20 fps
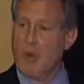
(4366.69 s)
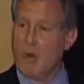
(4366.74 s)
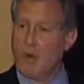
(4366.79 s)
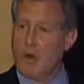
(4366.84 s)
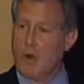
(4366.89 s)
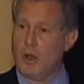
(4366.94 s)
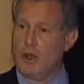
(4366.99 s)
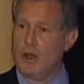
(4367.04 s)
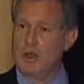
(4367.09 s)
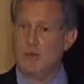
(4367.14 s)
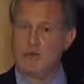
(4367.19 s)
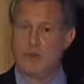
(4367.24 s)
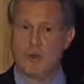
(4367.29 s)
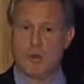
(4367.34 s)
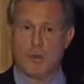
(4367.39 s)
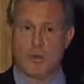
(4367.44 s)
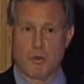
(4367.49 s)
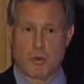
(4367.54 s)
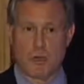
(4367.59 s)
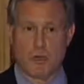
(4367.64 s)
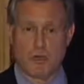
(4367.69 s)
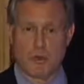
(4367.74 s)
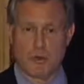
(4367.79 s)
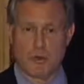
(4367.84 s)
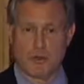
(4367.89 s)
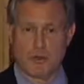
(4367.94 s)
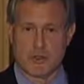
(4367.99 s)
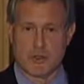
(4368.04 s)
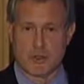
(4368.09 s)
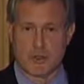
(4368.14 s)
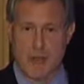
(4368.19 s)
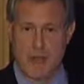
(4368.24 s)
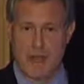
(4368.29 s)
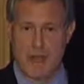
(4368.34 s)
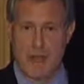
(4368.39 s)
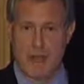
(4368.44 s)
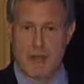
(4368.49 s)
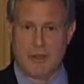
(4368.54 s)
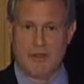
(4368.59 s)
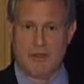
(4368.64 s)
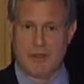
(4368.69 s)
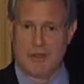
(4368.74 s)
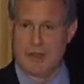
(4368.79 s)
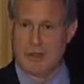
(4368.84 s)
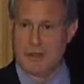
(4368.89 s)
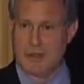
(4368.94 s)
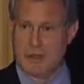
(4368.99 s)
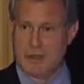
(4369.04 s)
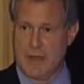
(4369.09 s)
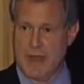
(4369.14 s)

All of the workers were healthy